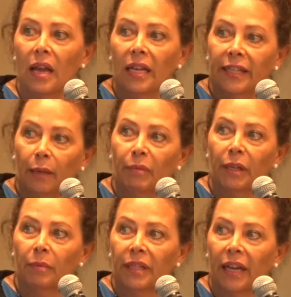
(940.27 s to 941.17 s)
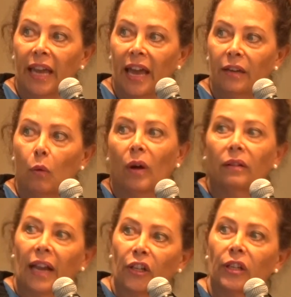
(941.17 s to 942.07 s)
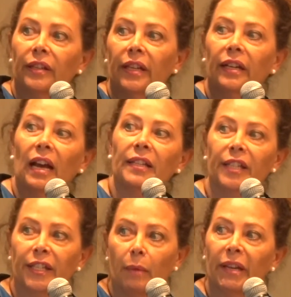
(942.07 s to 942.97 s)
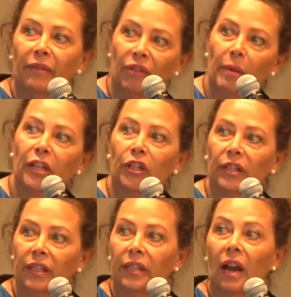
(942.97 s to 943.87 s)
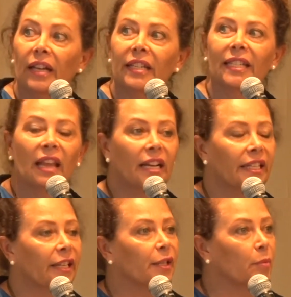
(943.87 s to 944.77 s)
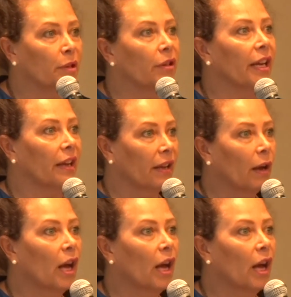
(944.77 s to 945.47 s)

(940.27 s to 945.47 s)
Symptoms, again, well, actually, the gut and systemic inflammation, dyslexia is a beauty.